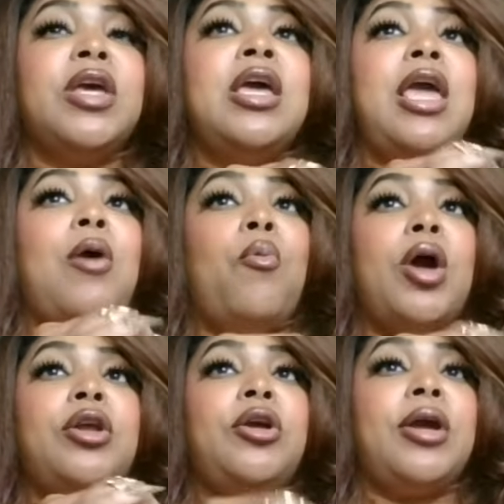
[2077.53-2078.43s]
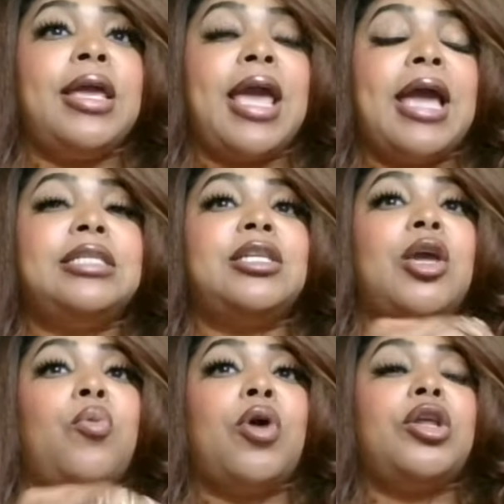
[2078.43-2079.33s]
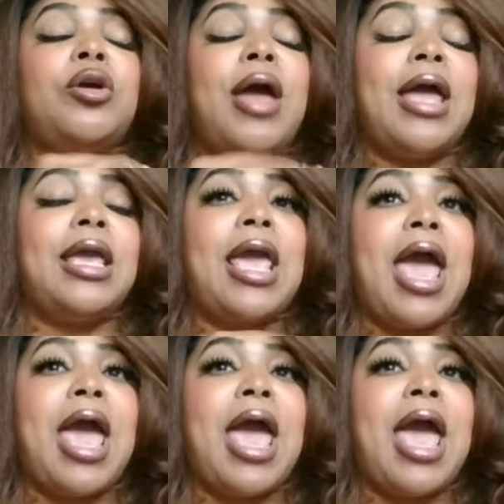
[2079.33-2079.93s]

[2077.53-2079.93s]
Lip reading: in where you're engaging and where you're hanging